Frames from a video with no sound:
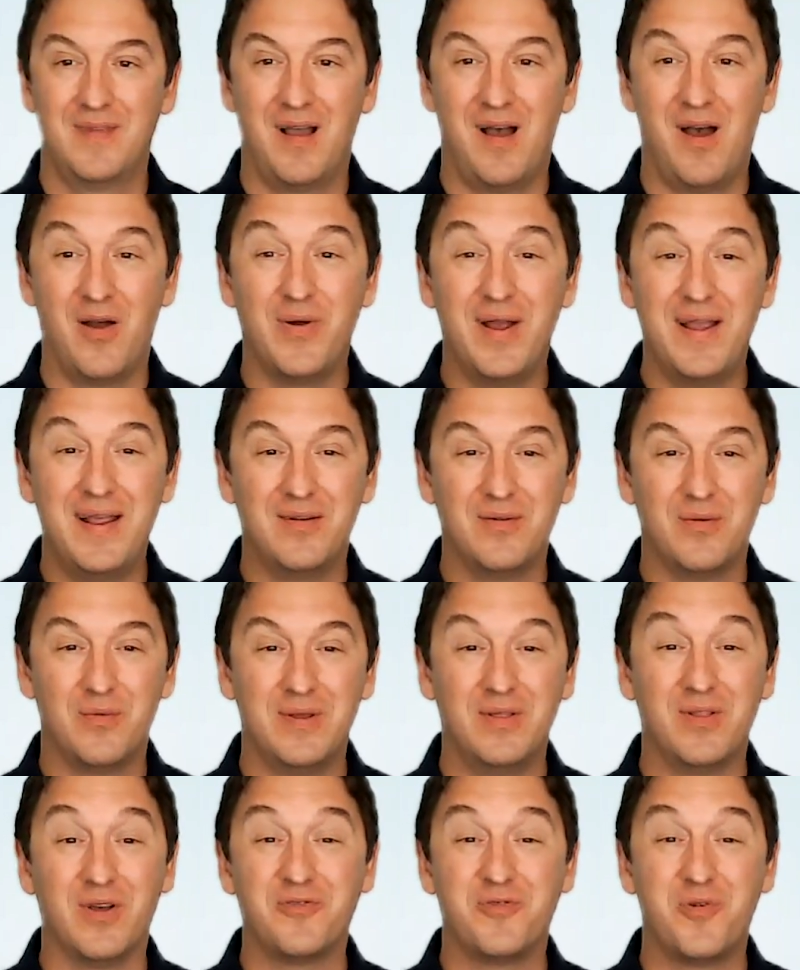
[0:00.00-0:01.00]
All right,
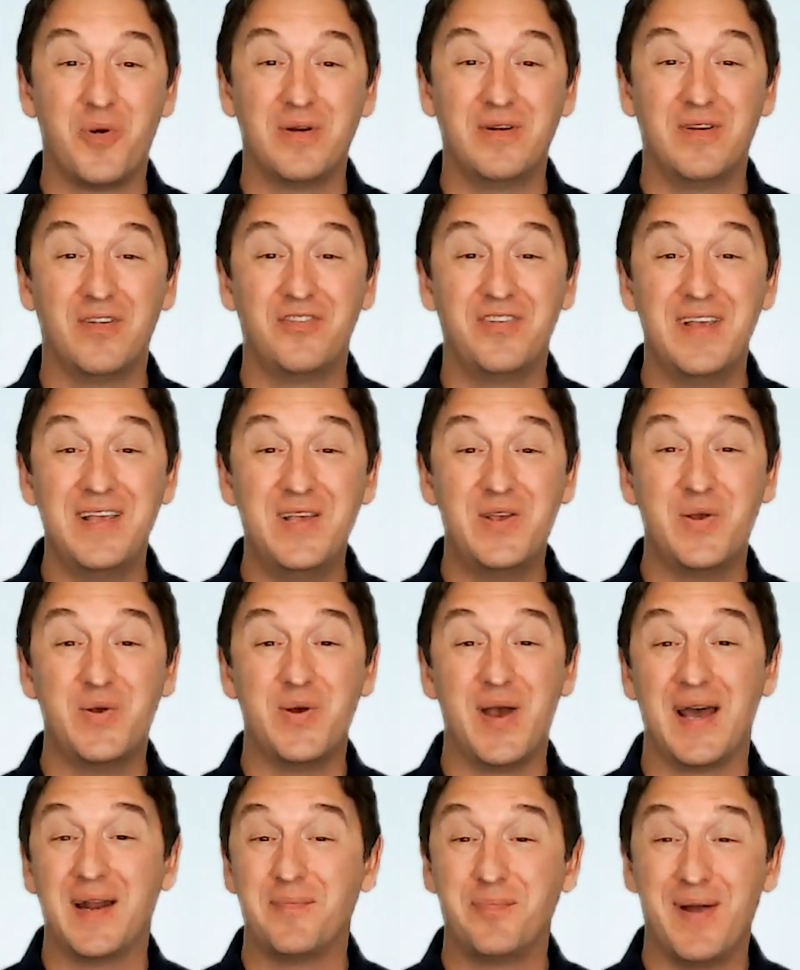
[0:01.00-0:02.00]
we look forward to seeing you
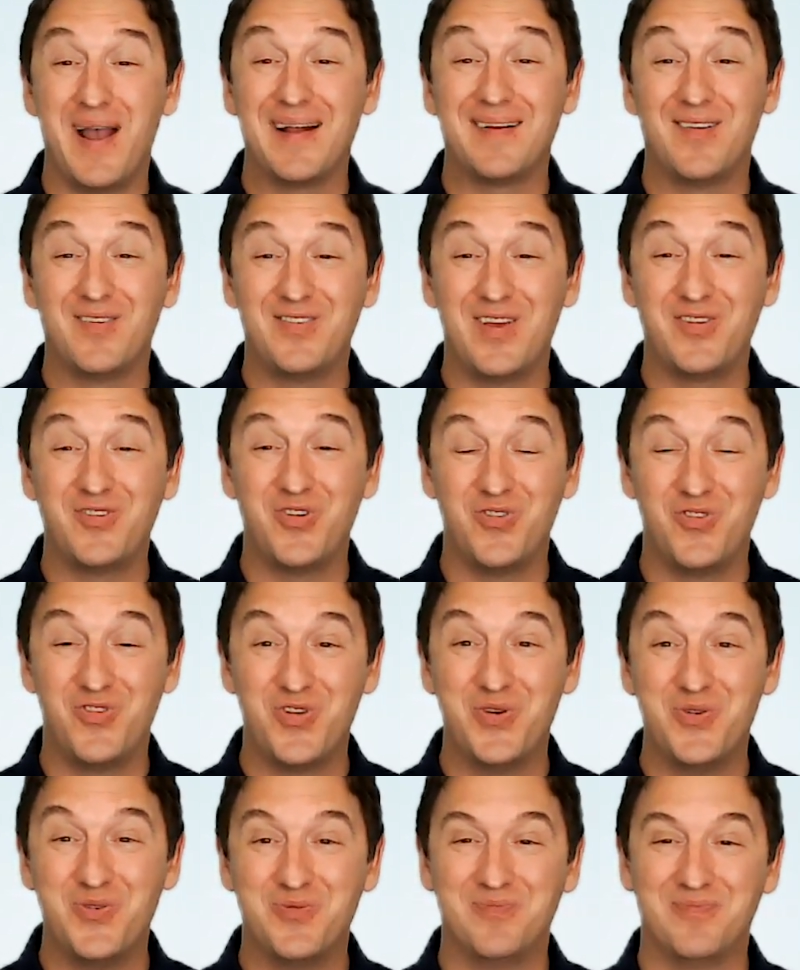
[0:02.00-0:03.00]
at a practice session
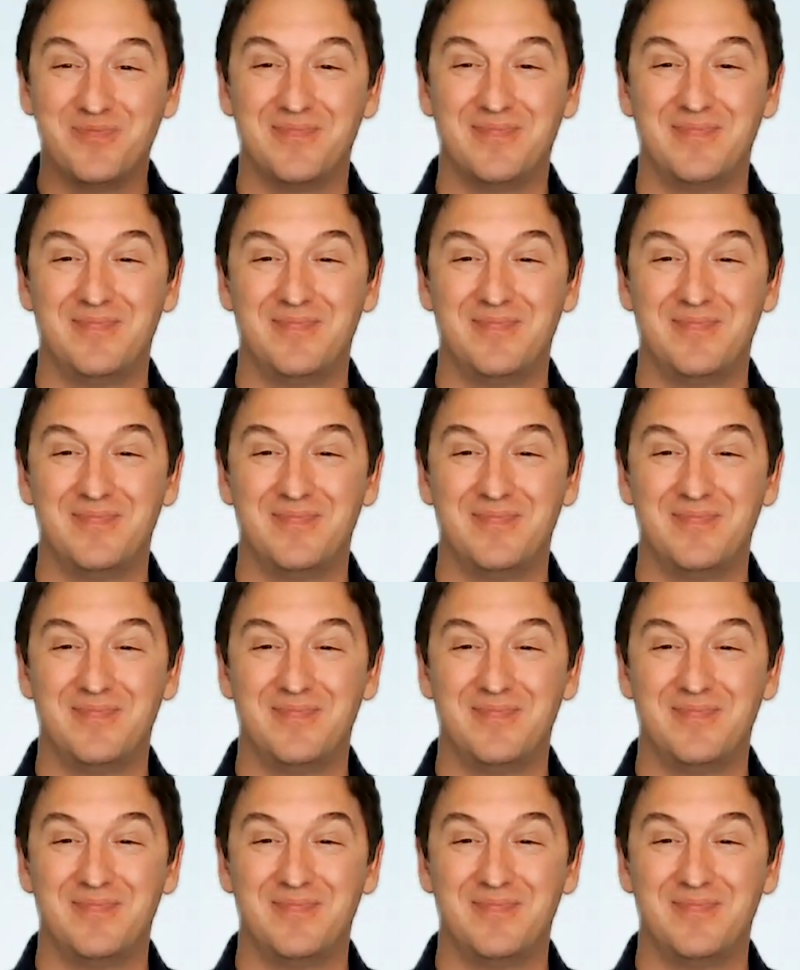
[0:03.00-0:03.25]
soon.